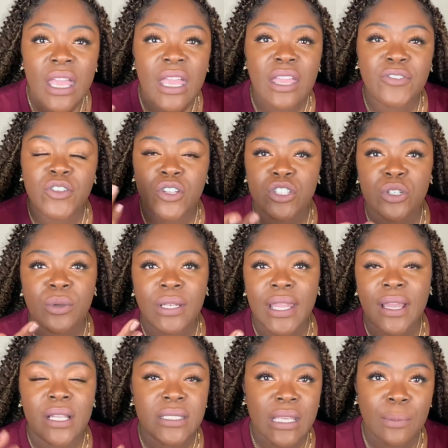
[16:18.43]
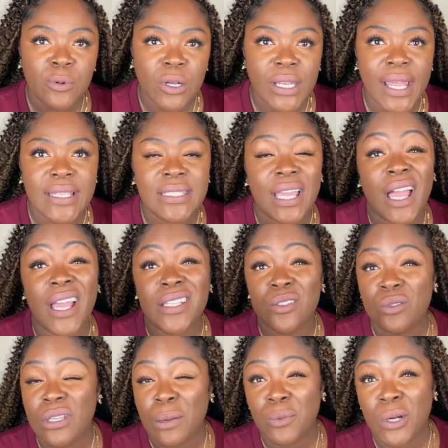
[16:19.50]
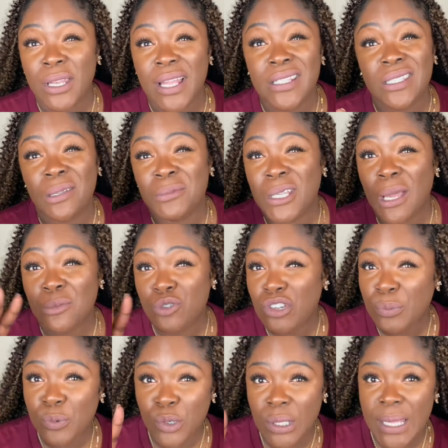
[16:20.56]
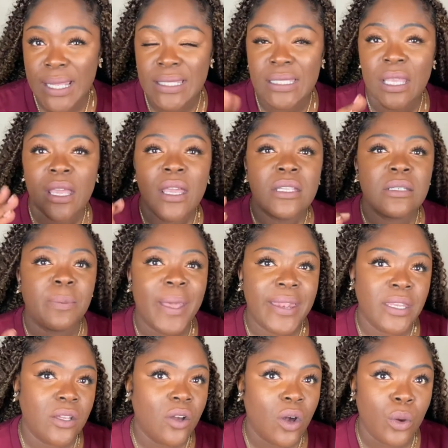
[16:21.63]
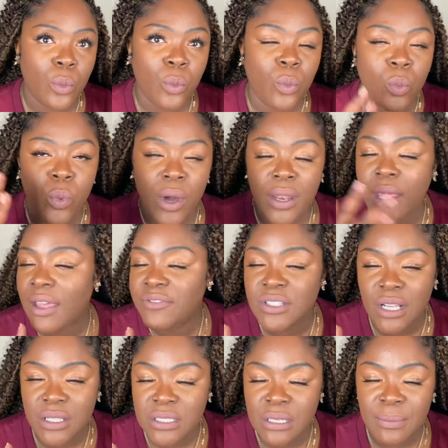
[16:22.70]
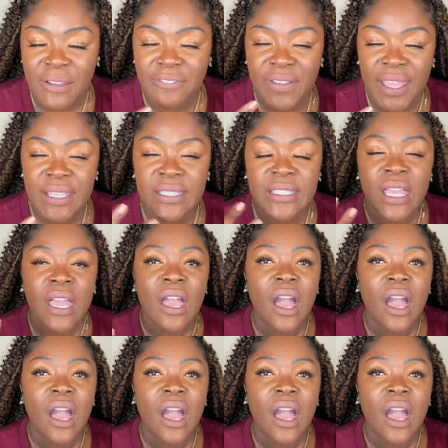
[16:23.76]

If you're doing like a double cleanse, like I do double cleanse, sometimes triple cleanse, depending on what I've done to my face.